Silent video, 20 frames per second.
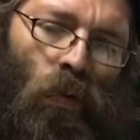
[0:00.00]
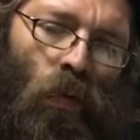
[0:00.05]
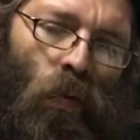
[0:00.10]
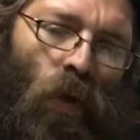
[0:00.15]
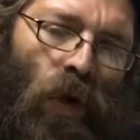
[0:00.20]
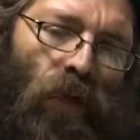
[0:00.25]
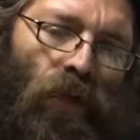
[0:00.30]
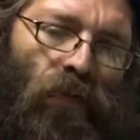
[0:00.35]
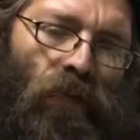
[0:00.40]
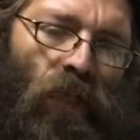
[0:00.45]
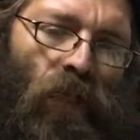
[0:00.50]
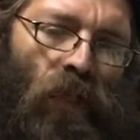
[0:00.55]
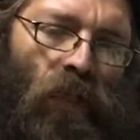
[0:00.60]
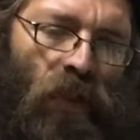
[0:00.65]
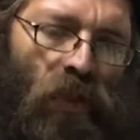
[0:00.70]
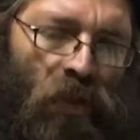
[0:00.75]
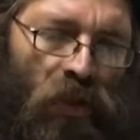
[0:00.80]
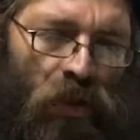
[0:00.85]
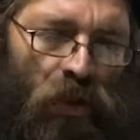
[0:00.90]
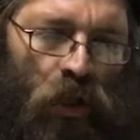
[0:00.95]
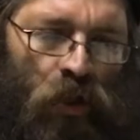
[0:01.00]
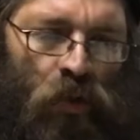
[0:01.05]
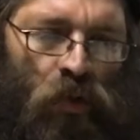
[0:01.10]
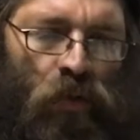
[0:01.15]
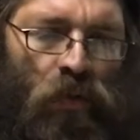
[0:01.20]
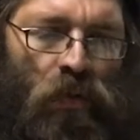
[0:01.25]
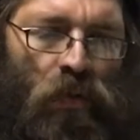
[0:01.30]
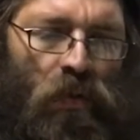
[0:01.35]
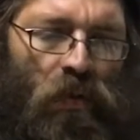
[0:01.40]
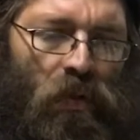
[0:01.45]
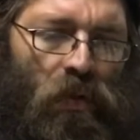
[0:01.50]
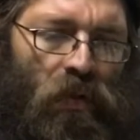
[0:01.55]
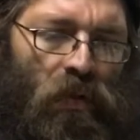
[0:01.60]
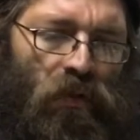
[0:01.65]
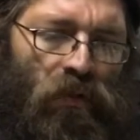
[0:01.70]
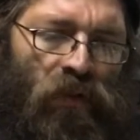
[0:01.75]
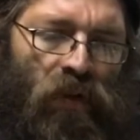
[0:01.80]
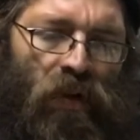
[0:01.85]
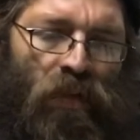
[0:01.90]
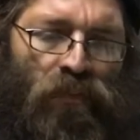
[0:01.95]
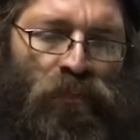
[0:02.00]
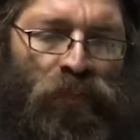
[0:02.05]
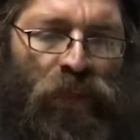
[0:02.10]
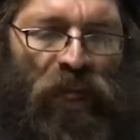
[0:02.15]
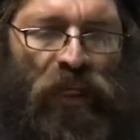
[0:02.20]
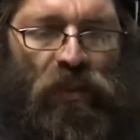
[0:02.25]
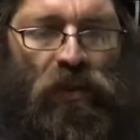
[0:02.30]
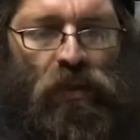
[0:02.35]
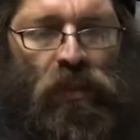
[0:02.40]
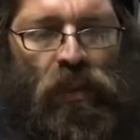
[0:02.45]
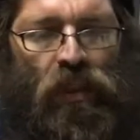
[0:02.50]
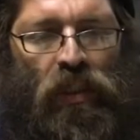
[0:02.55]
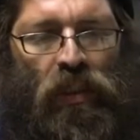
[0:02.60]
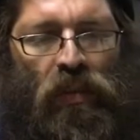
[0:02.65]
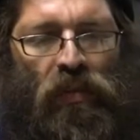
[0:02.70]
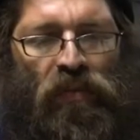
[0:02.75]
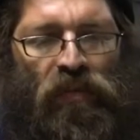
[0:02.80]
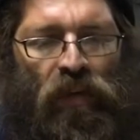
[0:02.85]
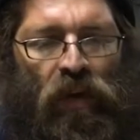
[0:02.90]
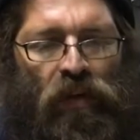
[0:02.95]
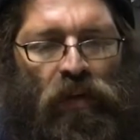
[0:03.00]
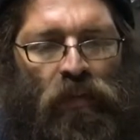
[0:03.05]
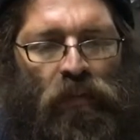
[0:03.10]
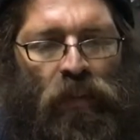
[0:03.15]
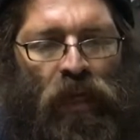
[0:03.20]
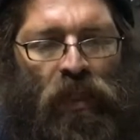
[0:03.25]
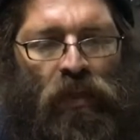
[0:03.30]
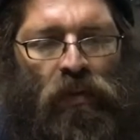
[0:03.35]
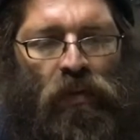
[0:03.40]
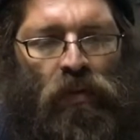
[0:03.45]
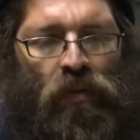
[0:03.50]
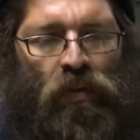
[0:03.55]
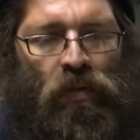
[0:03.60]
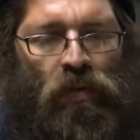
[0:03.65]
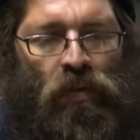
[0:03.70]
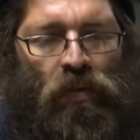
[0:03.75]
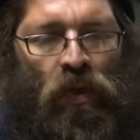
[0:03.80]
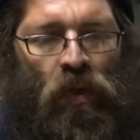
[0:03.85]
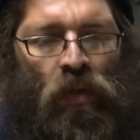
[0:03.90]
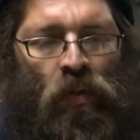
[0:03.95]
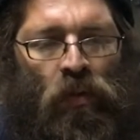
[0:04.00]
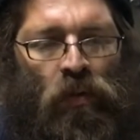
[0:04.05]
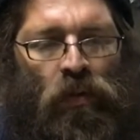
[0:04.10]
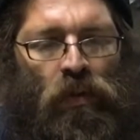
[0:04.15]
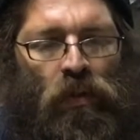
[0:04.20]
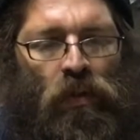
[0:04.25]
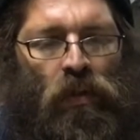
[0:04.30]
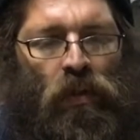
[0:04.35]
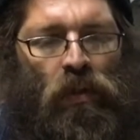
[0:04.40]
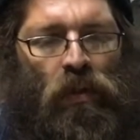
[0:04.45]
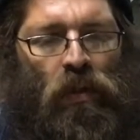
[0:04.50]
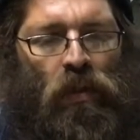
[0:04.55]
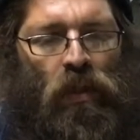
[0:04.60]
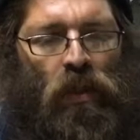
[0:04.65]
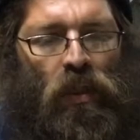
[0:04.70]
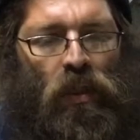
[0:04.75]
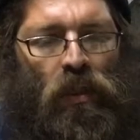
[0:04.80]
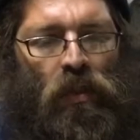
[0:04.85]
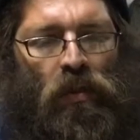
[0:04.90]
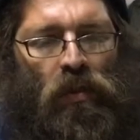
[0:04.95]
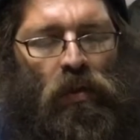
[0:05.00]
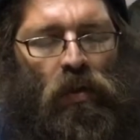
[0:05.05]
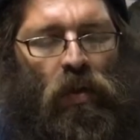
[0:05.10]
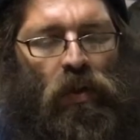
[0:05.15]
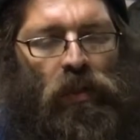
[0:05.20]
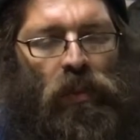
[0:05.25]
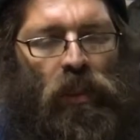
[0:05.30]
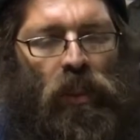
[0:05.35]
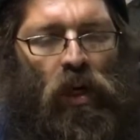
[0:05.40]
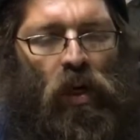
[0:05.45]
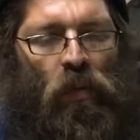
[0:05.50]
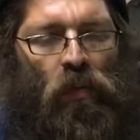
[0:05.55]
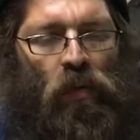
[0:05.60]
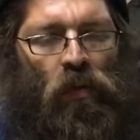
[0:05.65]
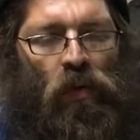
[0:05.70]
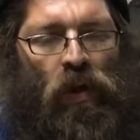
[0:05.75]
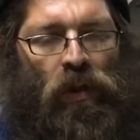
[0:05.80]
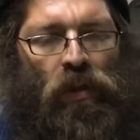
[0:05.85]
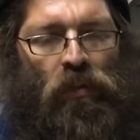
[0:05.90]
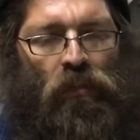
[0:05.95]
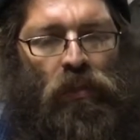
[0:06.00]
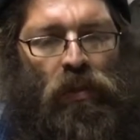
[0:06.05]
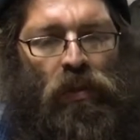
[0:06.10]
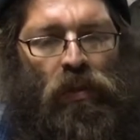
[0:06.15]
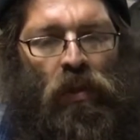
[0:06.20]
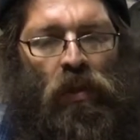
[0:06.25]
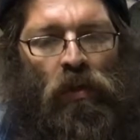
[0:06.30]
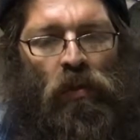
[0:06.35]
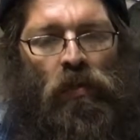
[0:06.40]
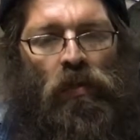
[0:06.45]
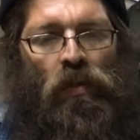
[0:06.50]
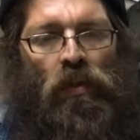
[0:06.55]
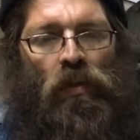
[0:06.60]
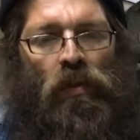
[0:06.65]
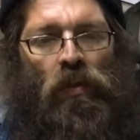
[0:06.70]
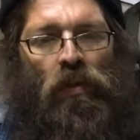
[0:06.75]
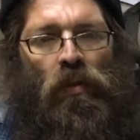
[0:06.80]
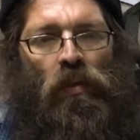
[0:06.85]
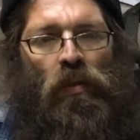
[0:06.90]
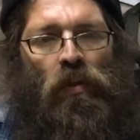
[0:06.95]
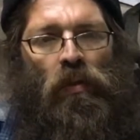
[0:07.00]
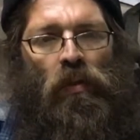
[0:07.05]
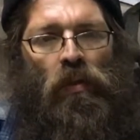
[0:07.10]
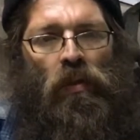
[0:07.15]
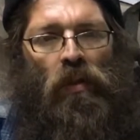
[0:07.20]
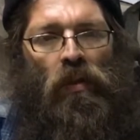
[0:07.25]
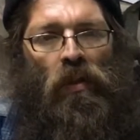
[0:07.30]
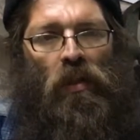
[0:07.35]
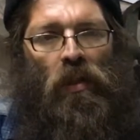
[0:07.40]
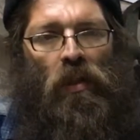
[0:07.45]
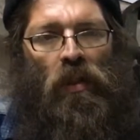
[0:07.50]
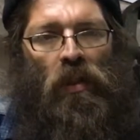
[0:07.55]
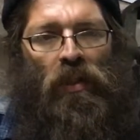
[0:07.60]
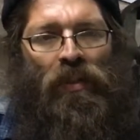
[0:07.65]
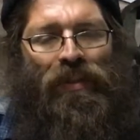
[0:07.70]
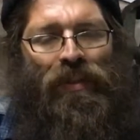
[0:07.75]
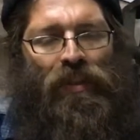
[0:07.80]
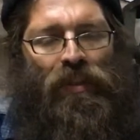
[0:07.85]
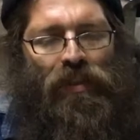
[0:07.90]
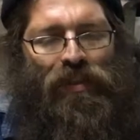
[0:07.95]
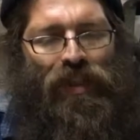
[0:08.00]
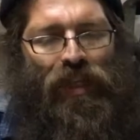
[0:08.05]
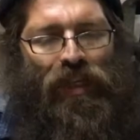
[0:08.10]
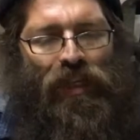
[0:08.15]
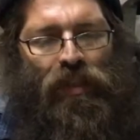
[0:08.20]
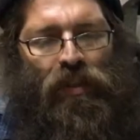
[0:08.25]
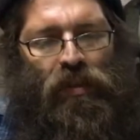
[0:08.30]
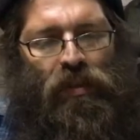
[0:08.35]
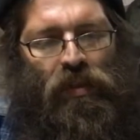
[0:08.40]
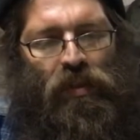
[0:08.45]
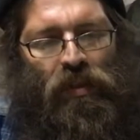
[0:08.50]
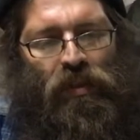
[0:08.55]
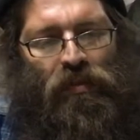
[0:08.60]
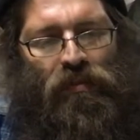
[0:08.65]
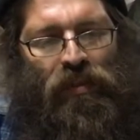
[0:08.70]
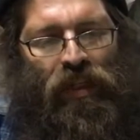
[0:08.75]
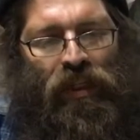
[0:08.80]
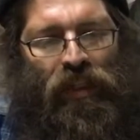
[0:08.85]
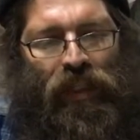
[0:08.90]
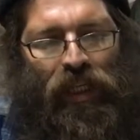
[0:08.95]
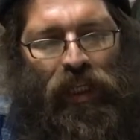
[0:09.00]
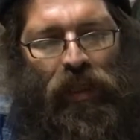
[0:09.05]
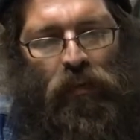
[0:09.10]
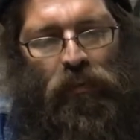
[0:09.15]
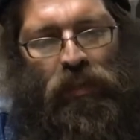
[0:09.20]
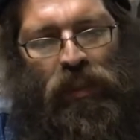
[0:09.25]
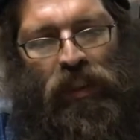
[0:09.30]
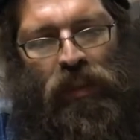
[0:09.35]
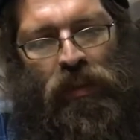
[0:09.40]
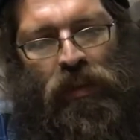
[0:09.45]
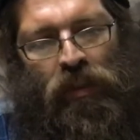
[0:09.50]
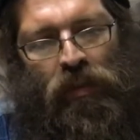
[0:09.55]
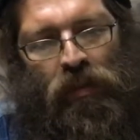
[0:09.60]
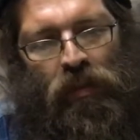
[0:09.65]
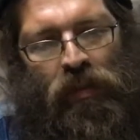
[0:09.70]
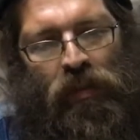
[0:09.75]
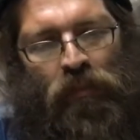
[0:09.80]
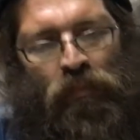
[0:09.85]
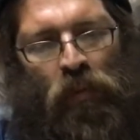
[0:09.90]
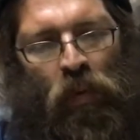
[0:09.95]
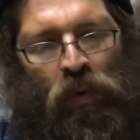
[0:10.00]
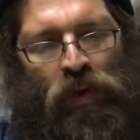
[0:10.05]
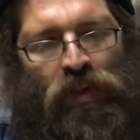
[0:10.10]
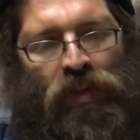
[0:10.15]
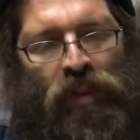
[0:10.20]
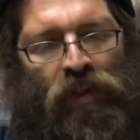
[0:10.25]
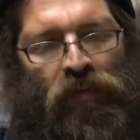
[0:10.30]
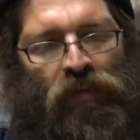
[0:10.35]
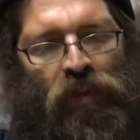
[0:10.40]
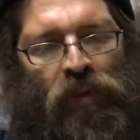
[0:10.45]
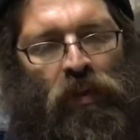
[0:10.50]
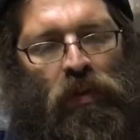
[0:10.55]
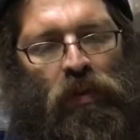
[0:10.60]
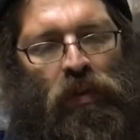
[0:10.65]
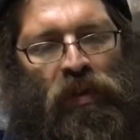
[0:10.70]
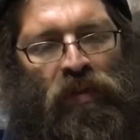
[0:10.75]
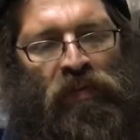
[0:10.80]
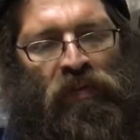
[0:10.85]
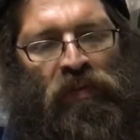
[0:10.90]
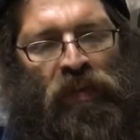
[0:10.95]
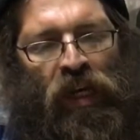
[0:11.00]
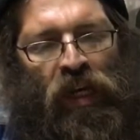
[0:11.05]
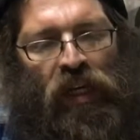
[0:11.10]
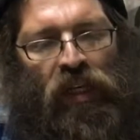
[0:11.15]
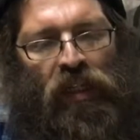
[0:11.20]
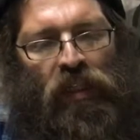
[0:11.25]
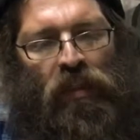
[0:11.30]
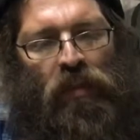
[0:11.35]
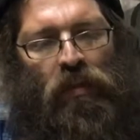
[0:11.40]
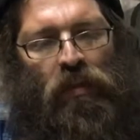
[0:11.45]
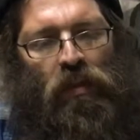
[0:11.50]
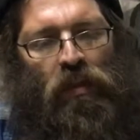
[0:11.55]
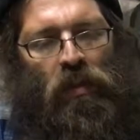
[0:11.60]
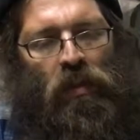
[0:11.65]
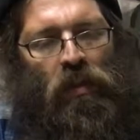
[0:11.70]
One of these stones, very basic, fundamental stone, it's called a carborundum stone. These days, they can be a little more difficult to find.